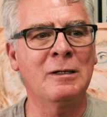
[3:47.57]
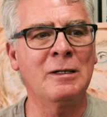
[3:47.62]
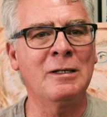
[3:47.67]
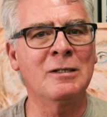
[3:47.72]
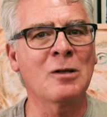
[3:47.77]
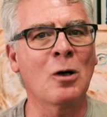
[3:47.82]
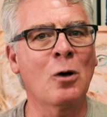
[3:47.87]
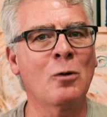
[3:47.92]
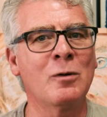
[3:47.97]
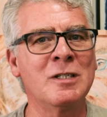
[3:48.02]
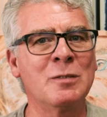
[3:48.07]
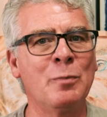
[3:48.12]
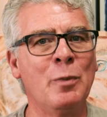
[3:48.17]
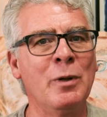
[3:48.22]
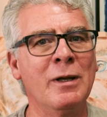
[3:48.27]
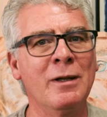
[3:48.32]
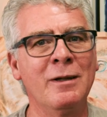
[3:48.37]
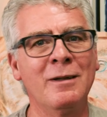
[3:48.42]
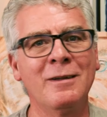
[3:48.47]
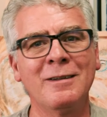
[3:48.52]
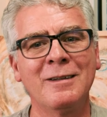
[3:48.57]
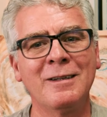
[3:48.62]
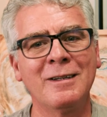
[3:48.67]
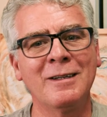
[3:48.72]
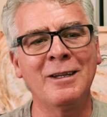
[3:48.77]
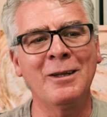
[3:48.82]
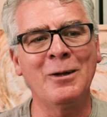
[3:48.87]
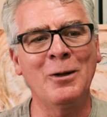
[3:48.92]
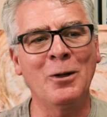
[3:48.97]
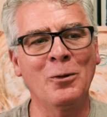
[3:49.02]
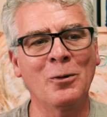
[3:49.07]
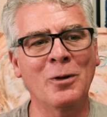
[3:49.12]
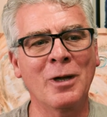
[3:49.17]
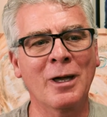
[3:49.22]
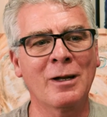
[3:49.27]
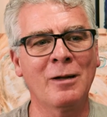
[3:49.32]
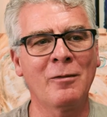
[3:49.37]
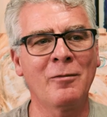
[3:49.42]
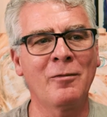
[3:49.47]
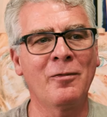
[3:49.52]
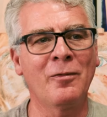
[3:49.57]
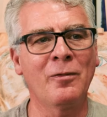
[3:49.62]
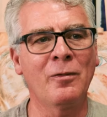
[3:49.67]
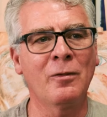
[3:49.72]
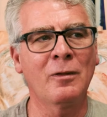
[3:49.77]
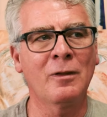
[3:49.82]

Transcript: has always been, you know, kind of